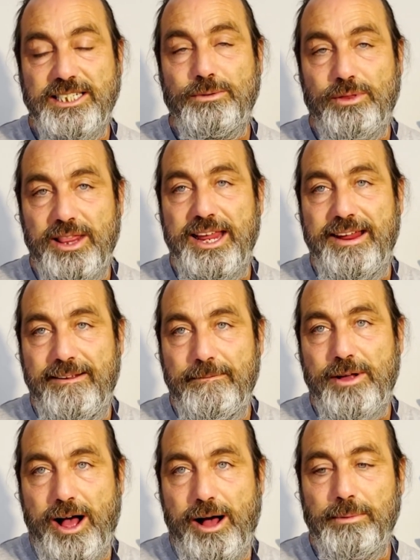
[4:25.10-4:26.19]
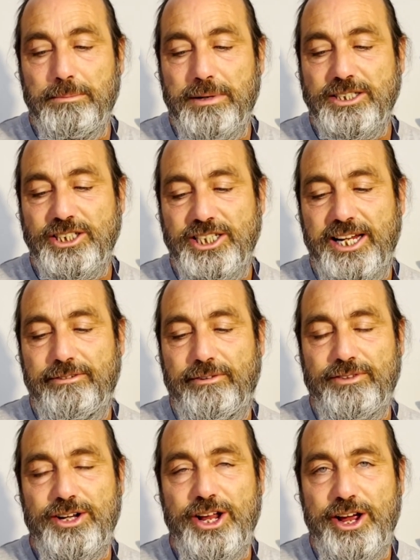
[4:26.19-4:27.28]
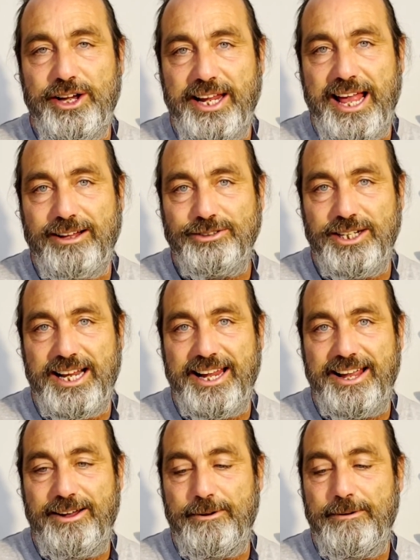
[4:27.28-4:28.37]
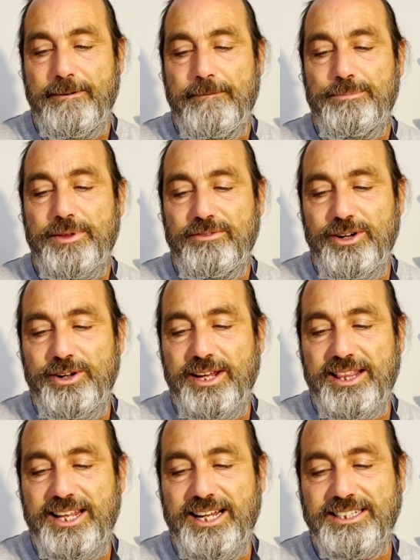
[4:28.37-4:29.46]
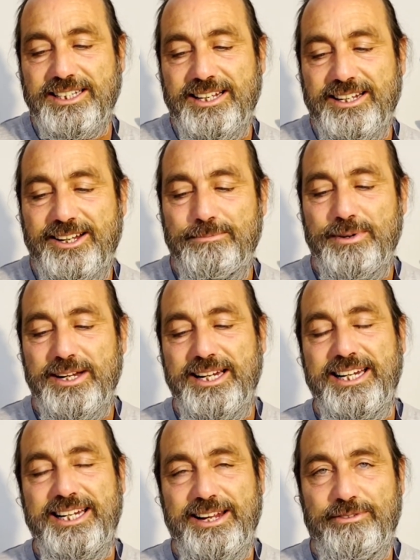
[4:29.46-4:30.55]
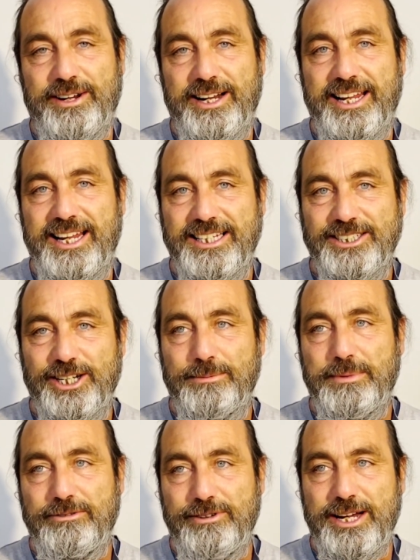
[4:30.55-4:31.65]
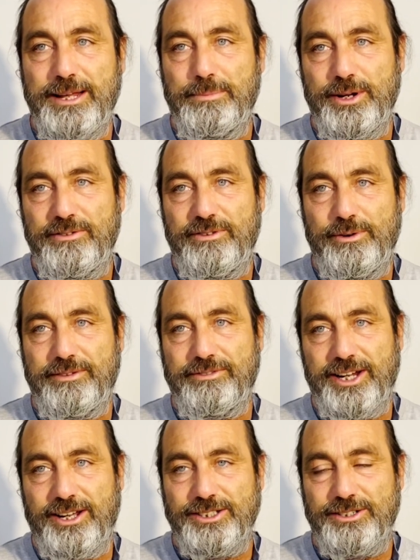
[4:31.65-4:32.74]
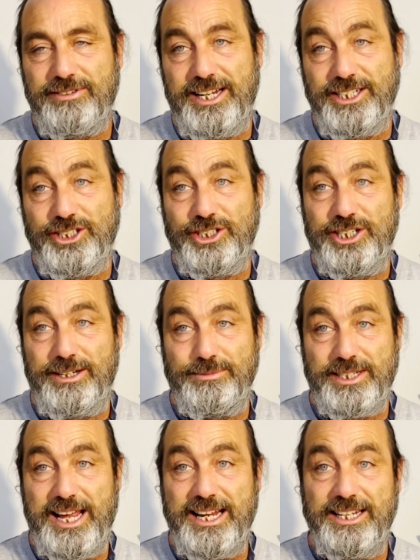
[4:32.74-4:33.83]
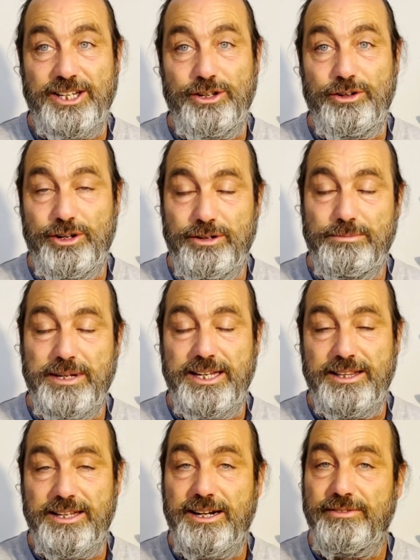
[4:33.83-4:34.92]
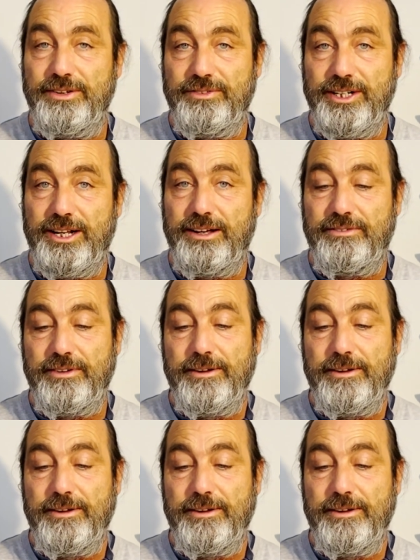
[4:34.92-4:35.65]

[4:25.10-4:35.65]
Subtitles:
the karmic message here of learning how to let go, of looking things completely differently. It's going to be really beautiful in regards to relationships, and you could meet the love of your life,